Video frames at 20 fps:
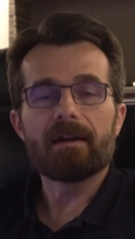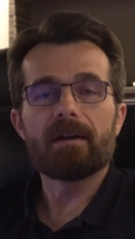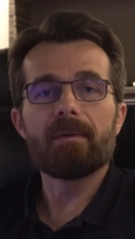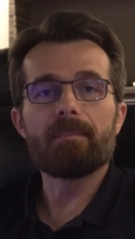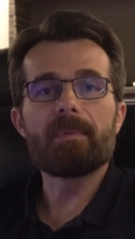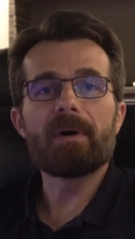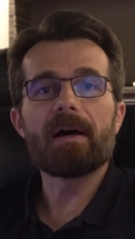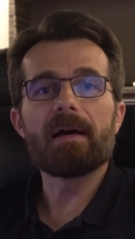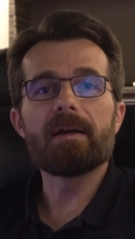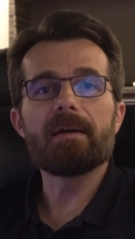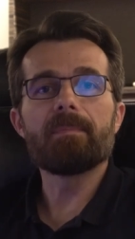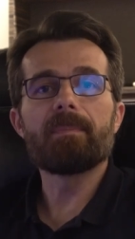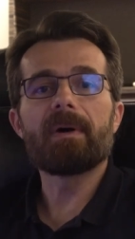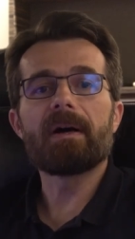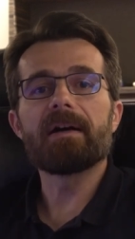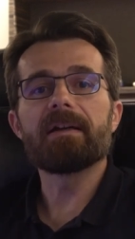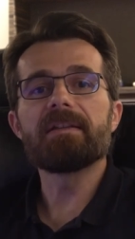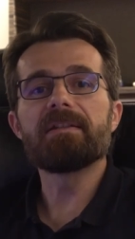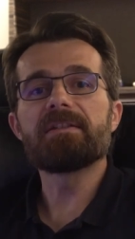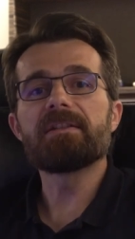Uh, by
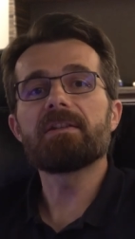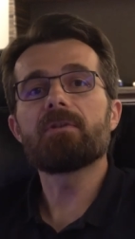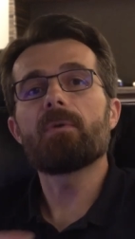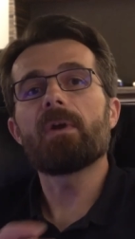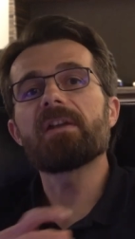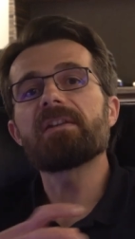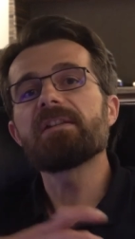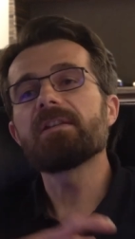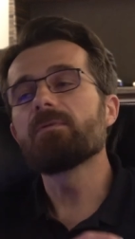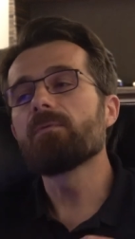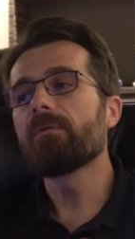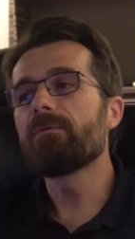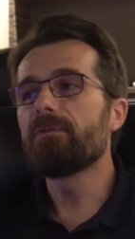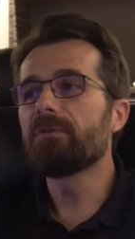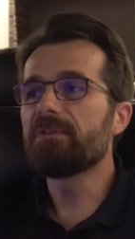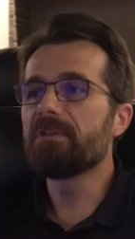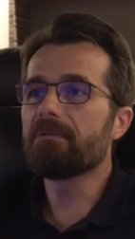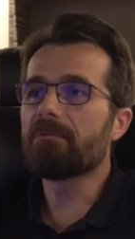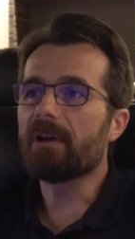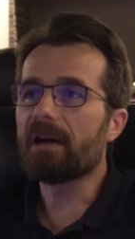by integrating with
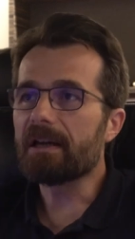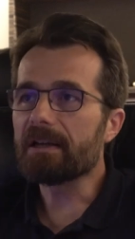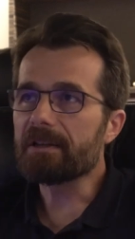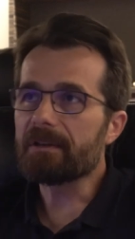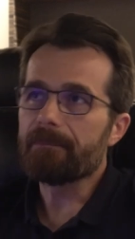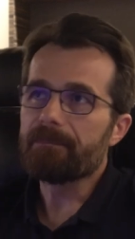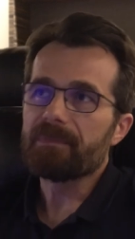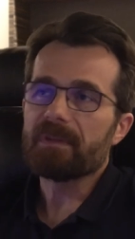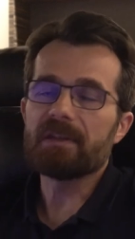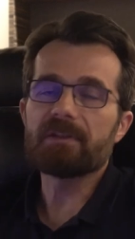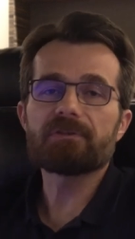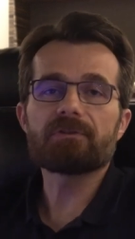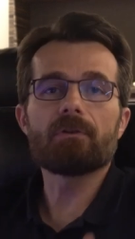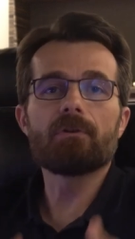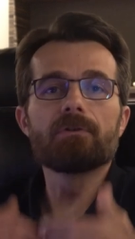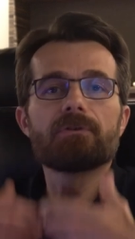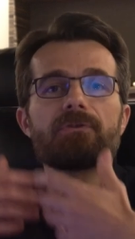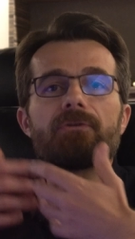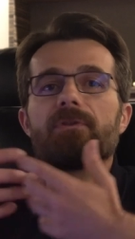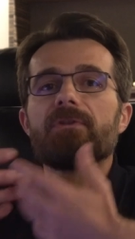the Dirac, it's
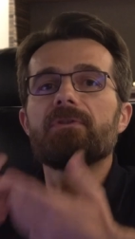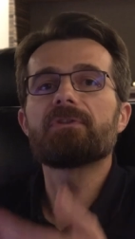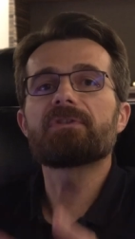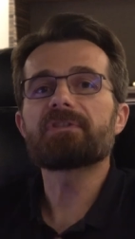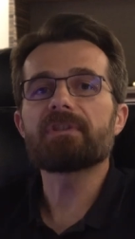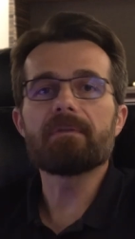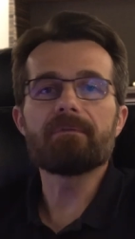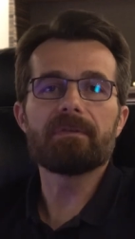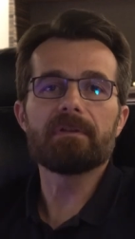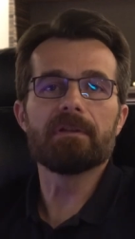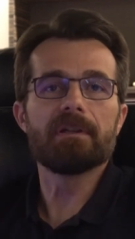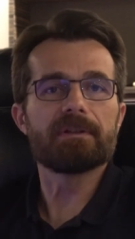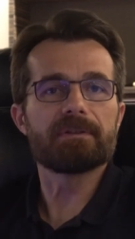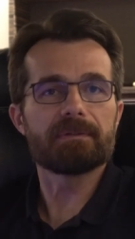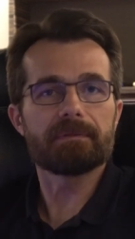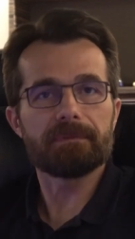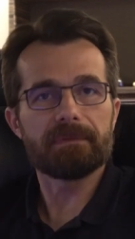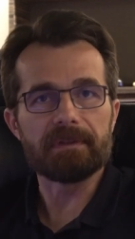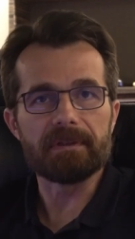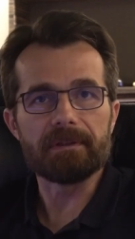also in the same
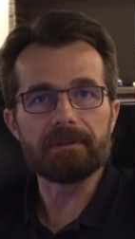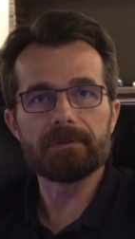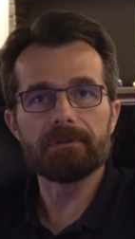philosophy.